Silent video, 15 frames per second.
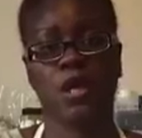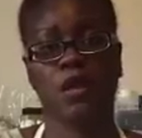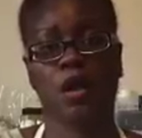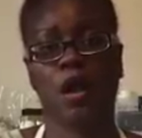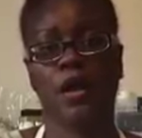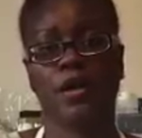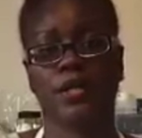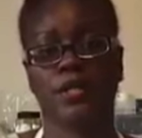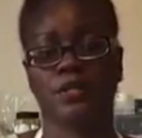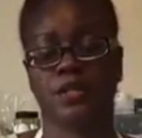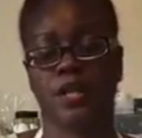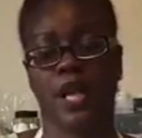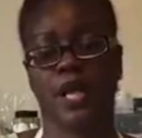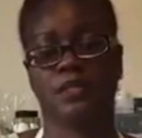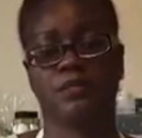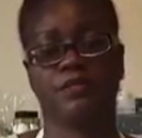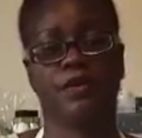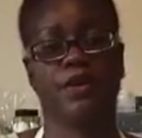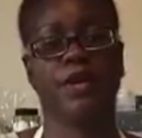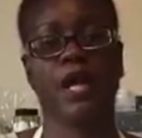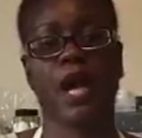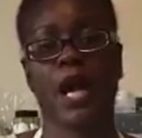way lard is. It has a
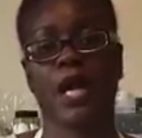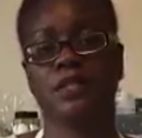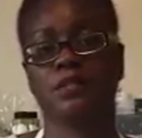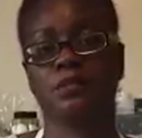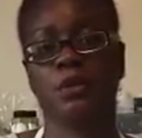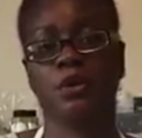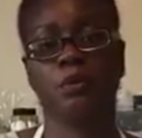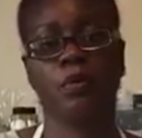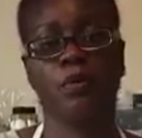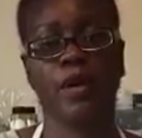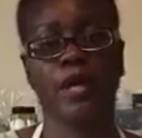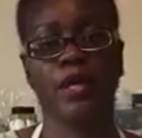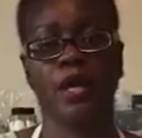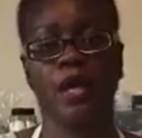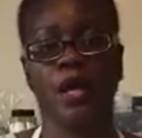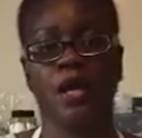very high smoke point.